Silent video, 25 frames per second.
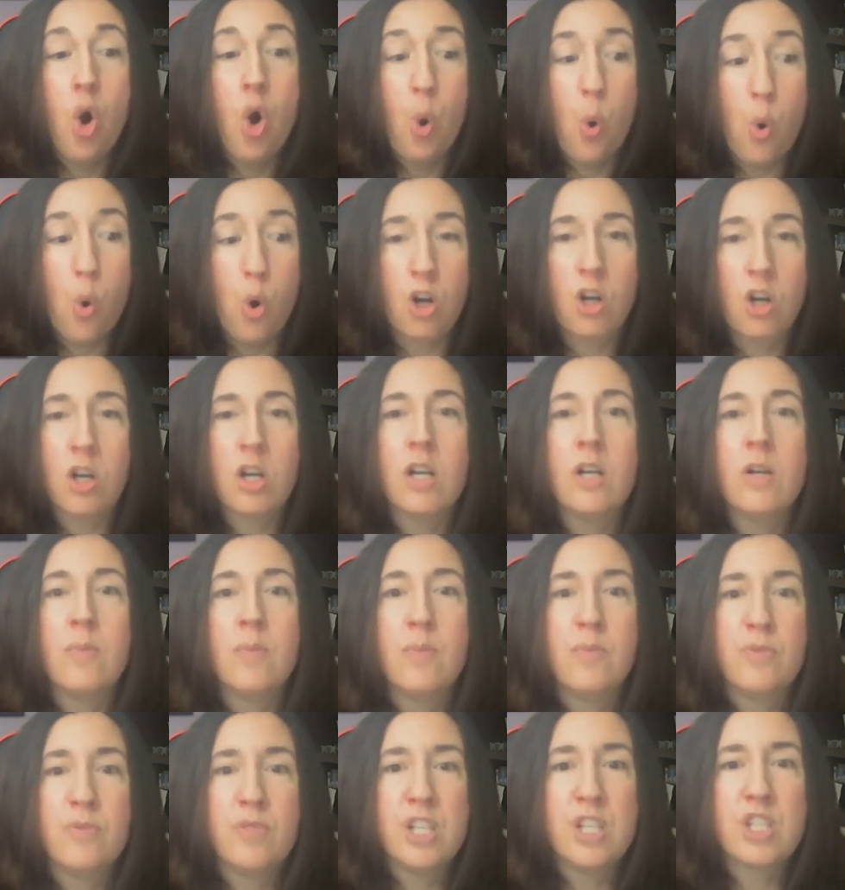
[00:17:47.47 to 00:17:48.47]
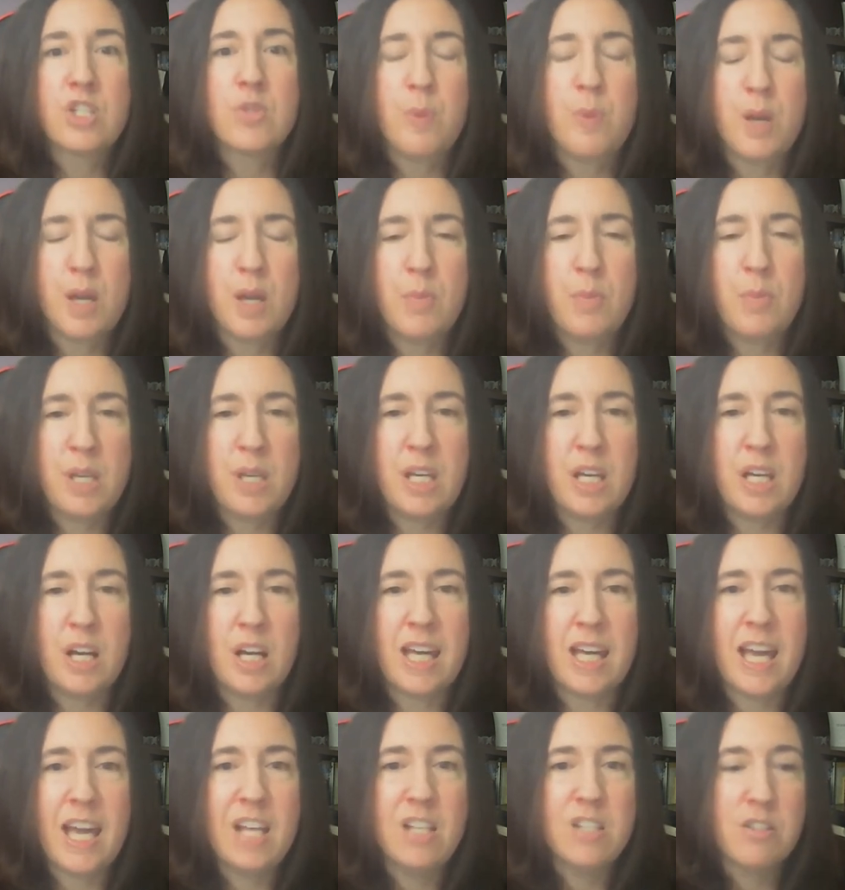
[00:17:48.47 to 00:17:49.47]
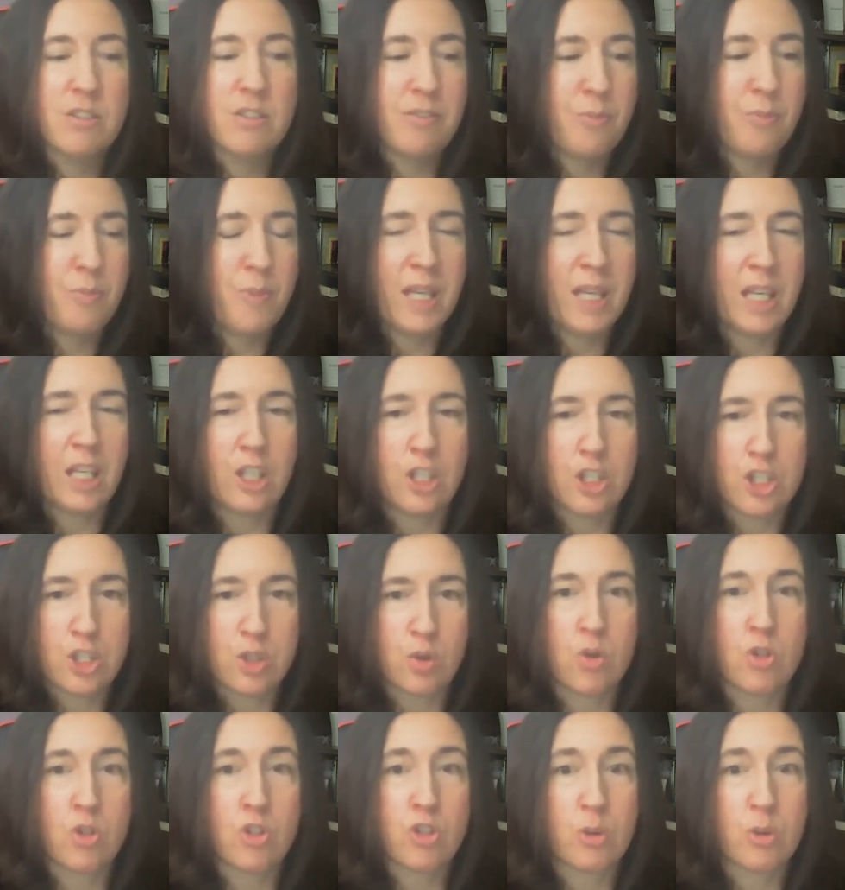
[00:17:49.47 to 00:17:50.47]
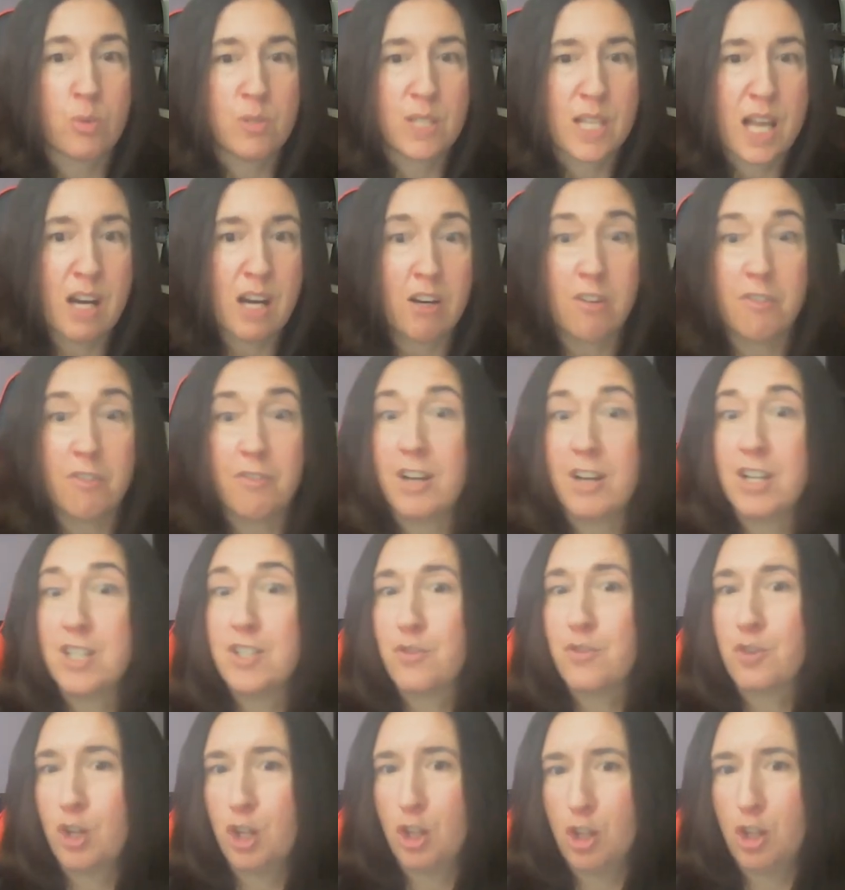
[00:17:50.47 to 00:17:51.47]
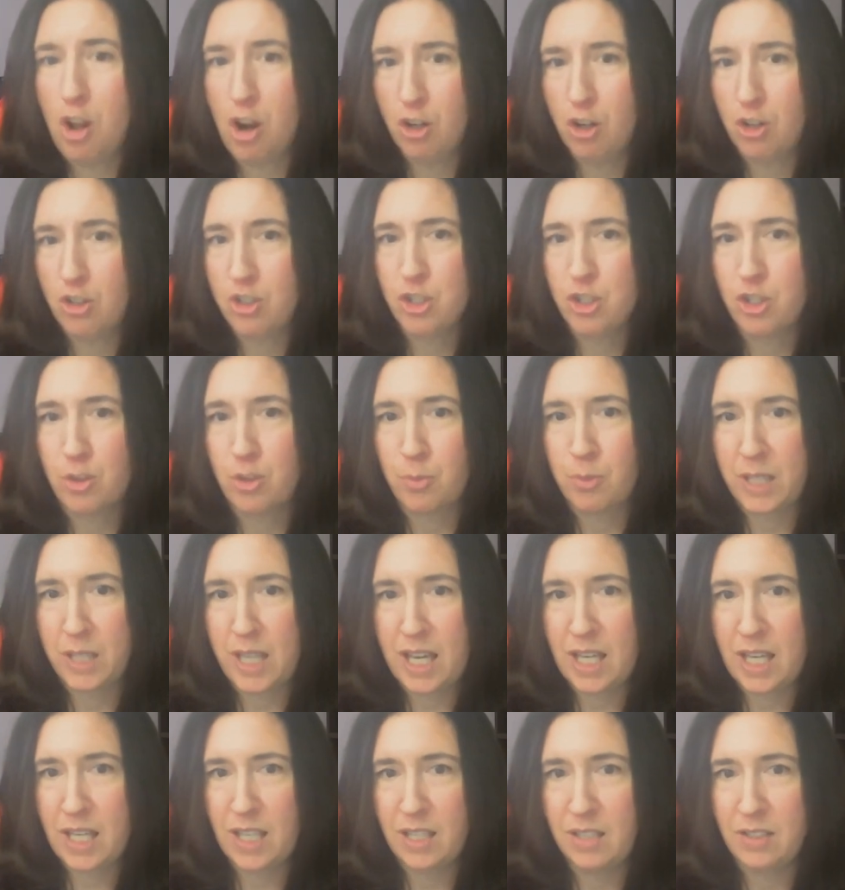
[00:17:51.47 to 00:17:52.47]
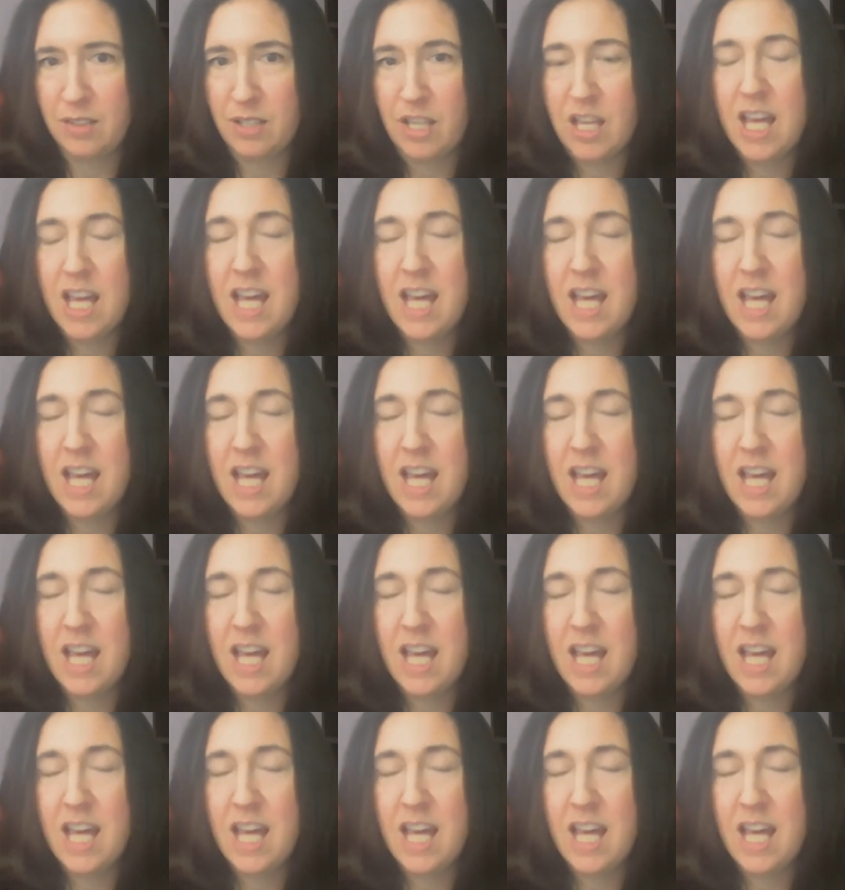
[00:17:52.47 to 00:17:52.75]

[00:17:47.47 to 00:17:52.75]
or this may be a case of making a short term sacrifice for a longer term gain.